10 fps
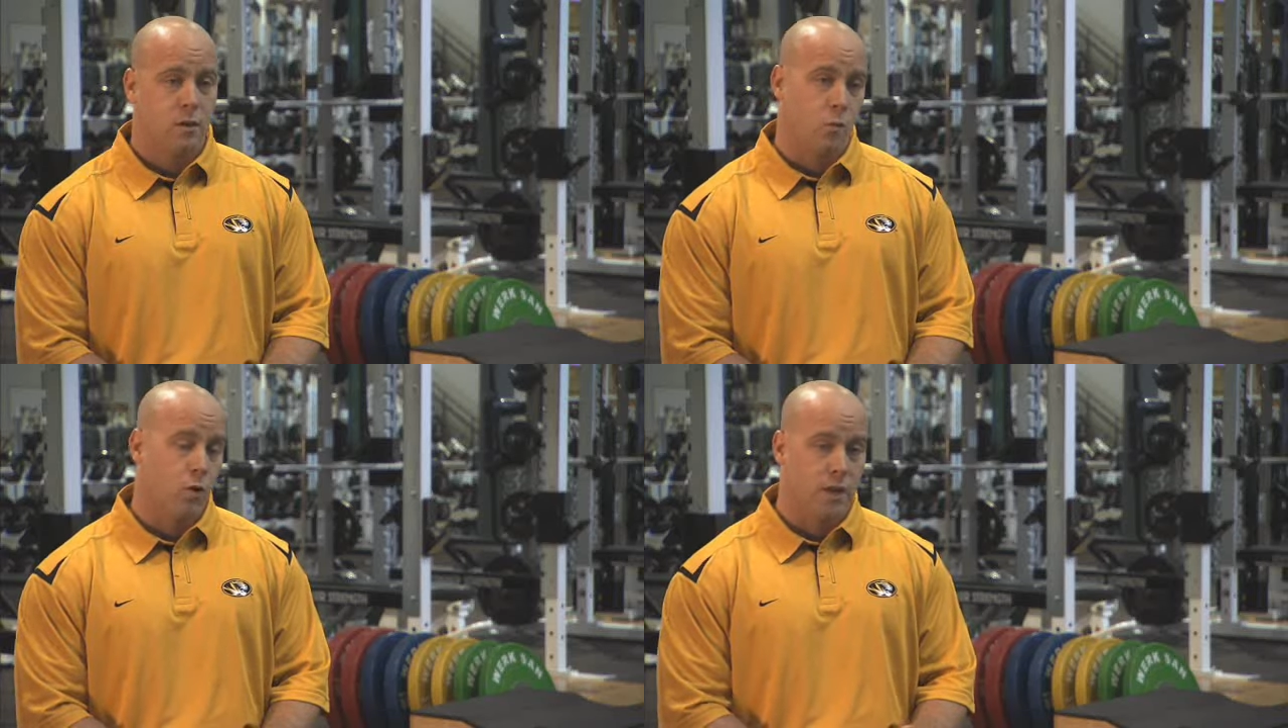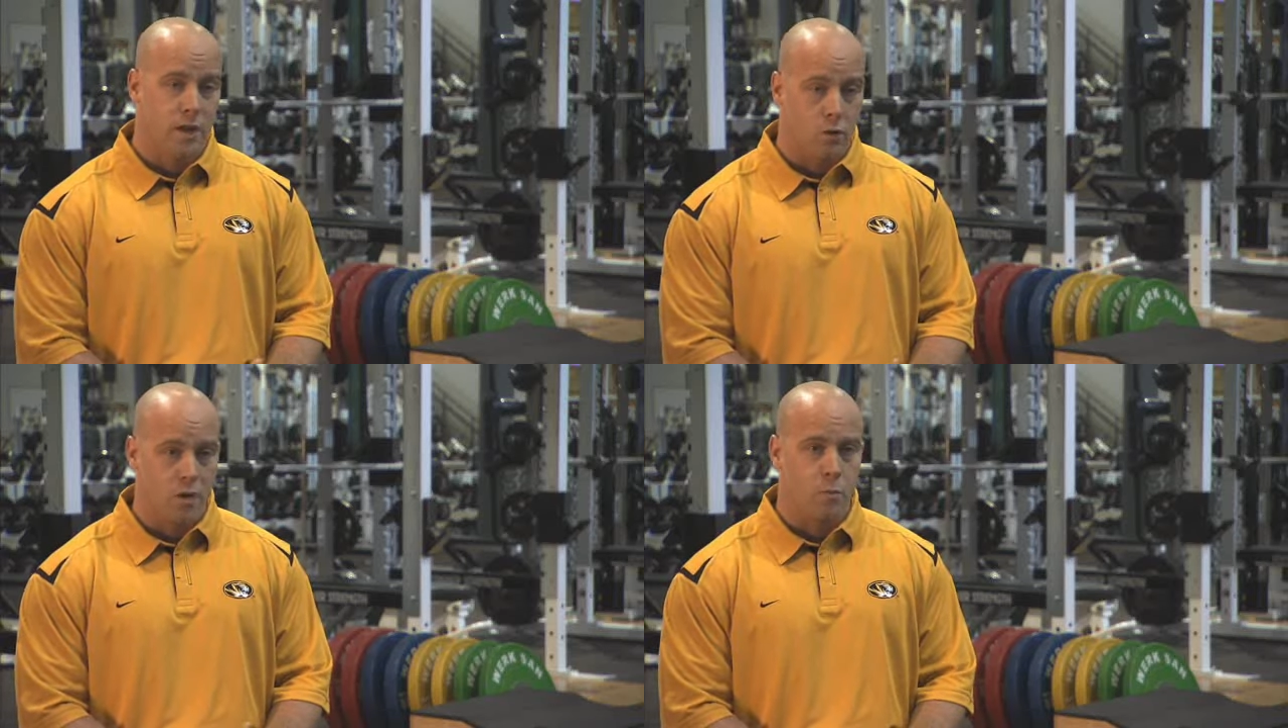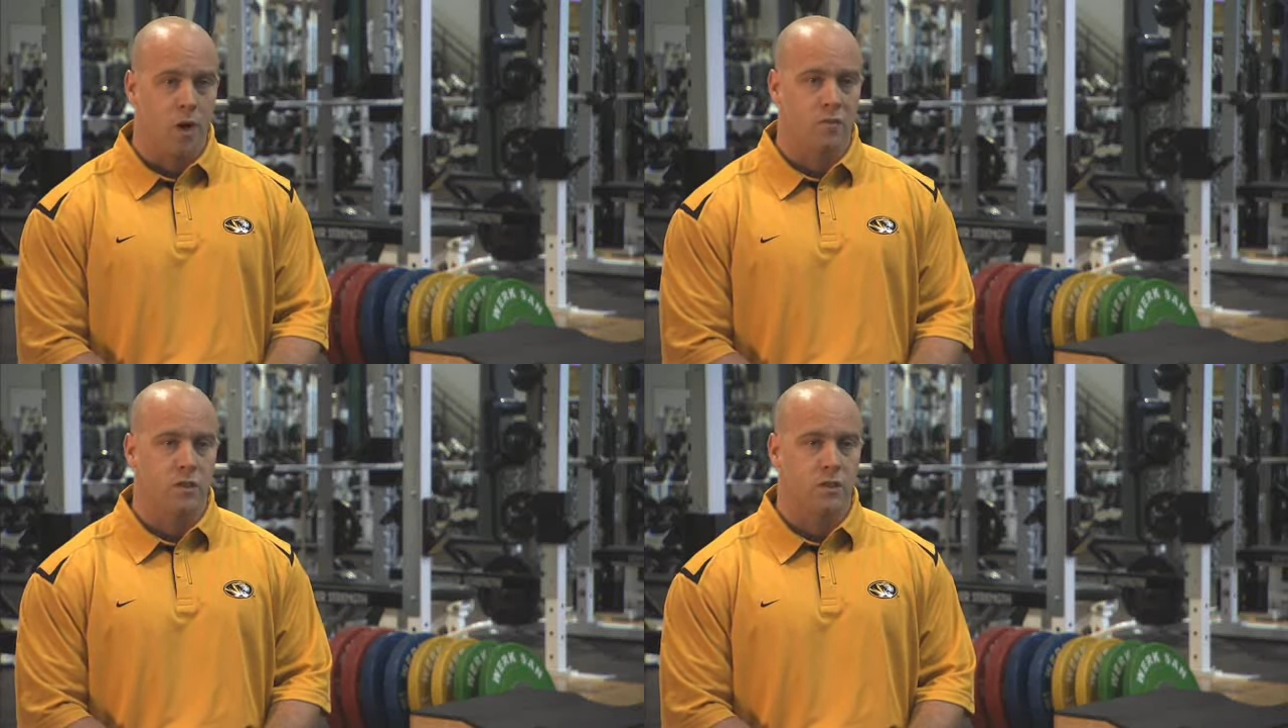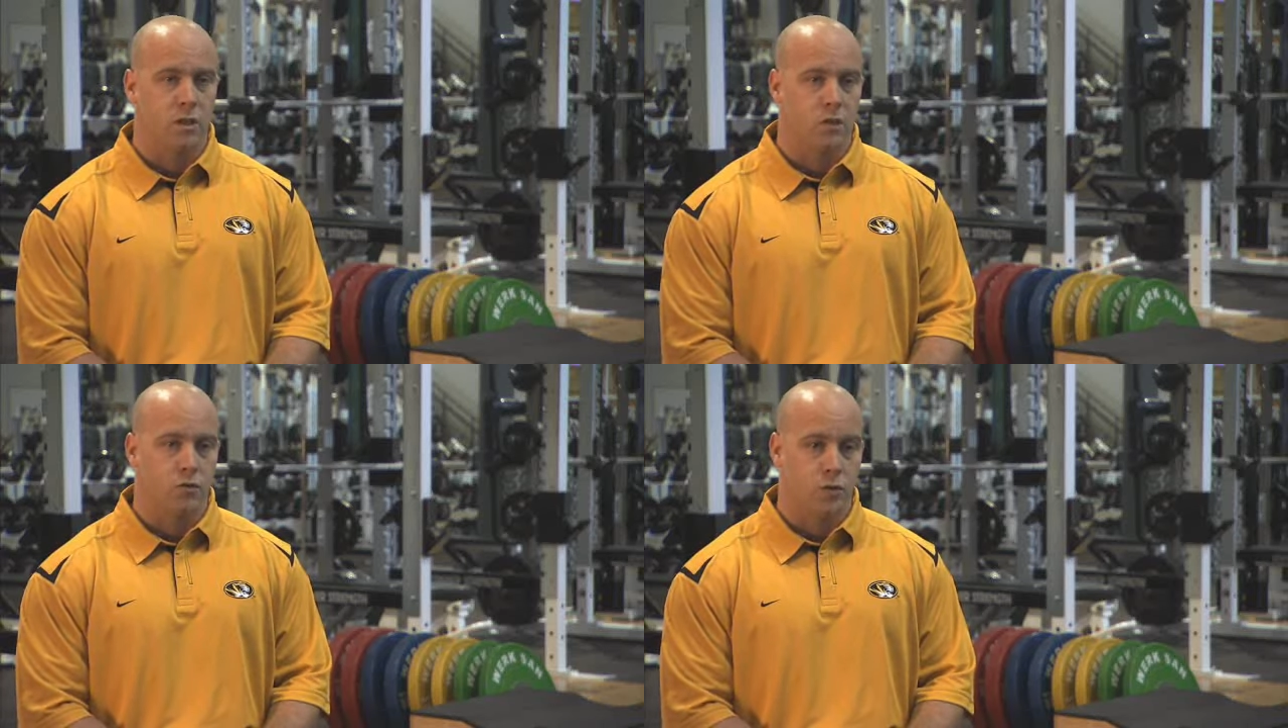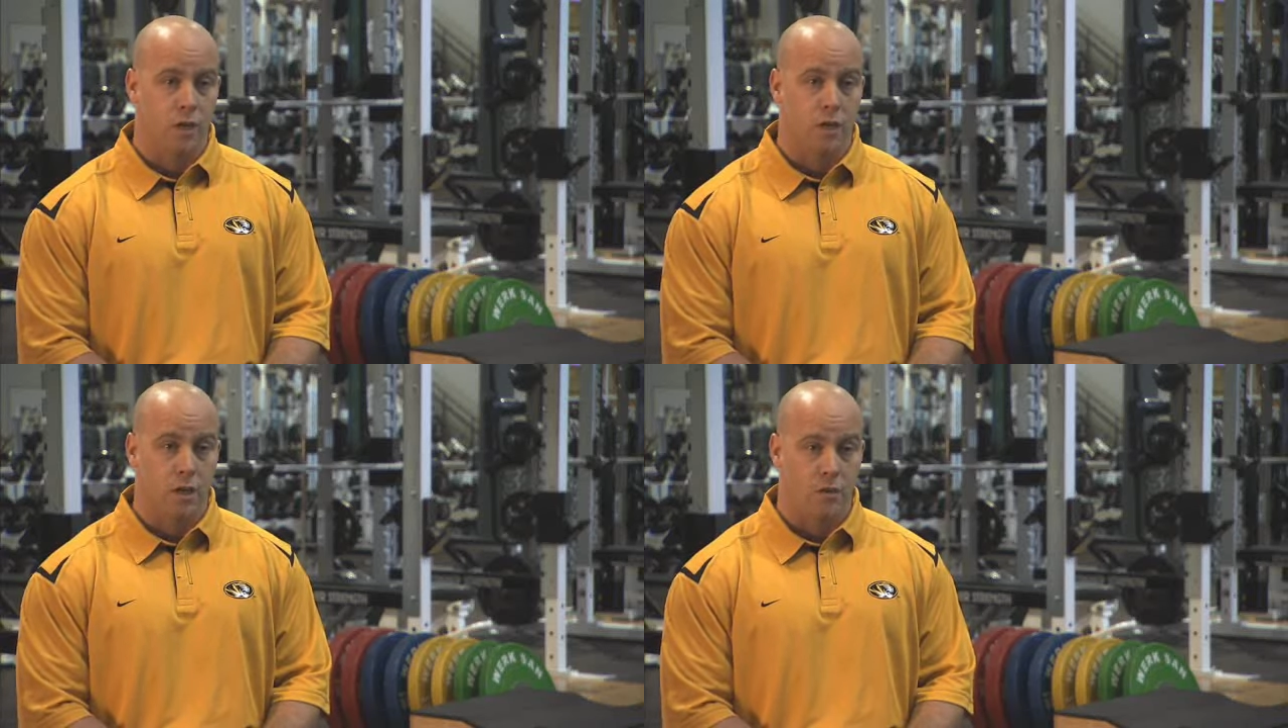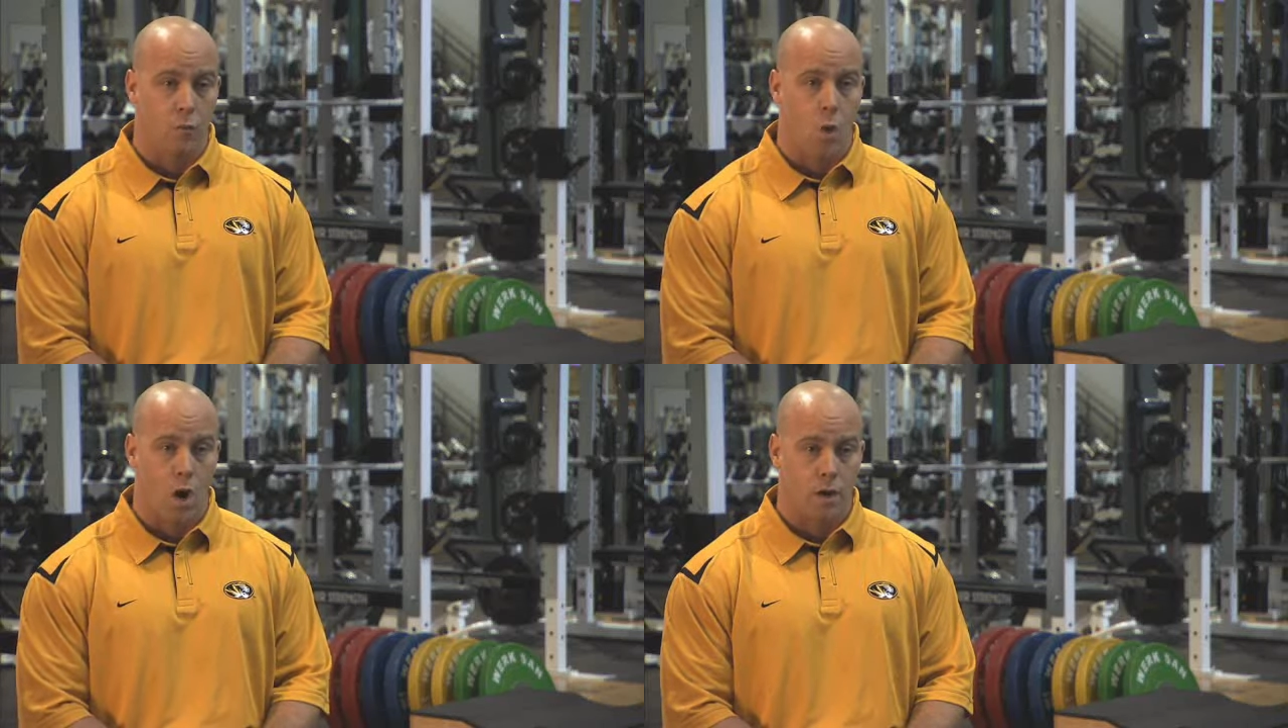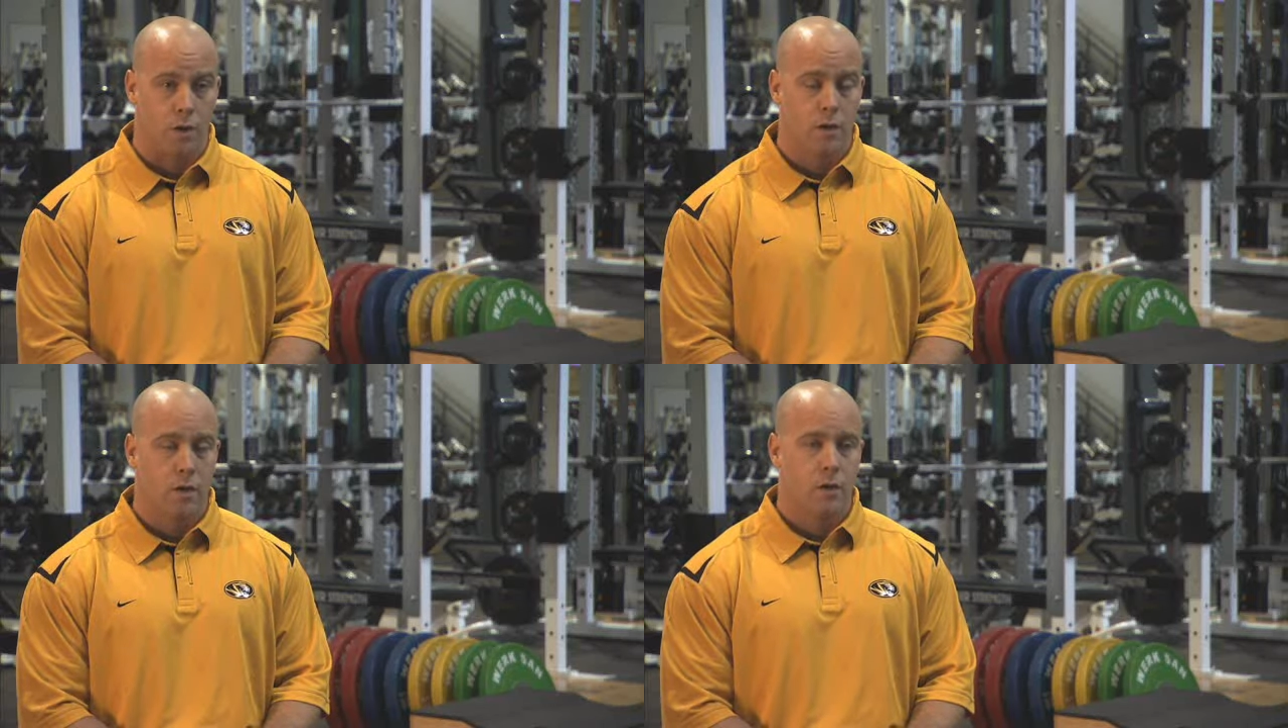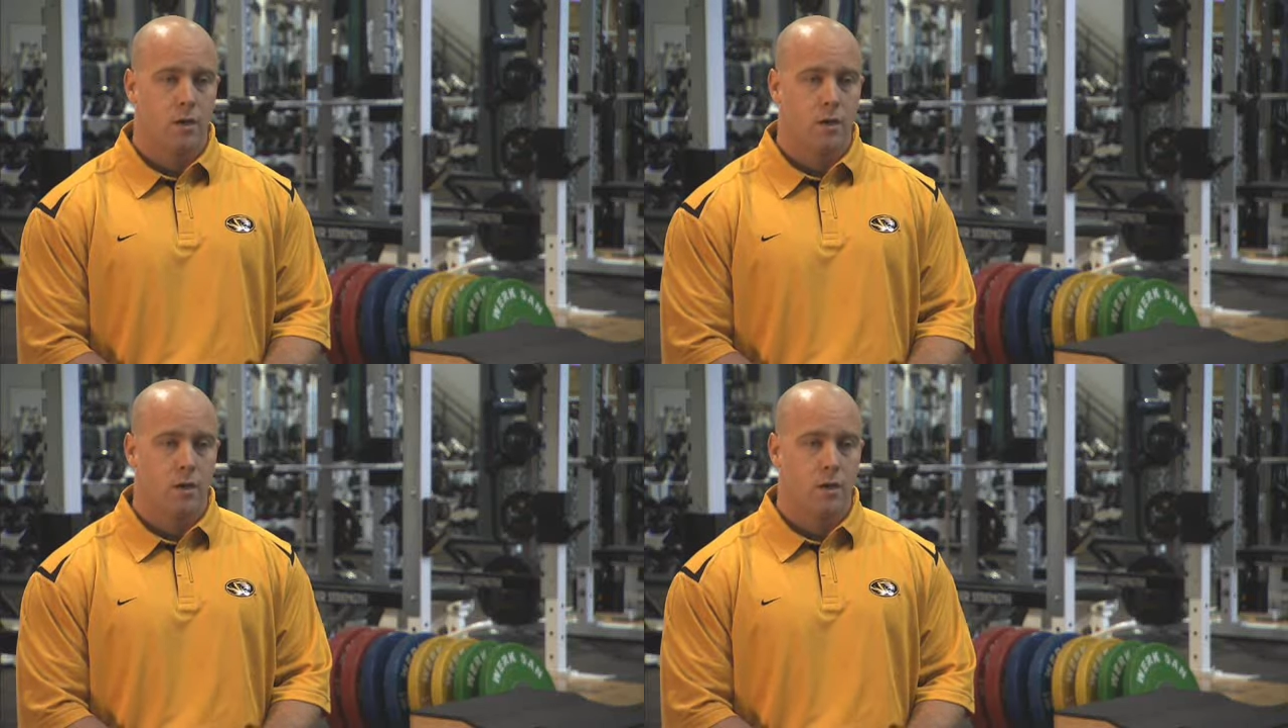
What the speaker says: number one, they don't eat breakfast, they don't drink enough water,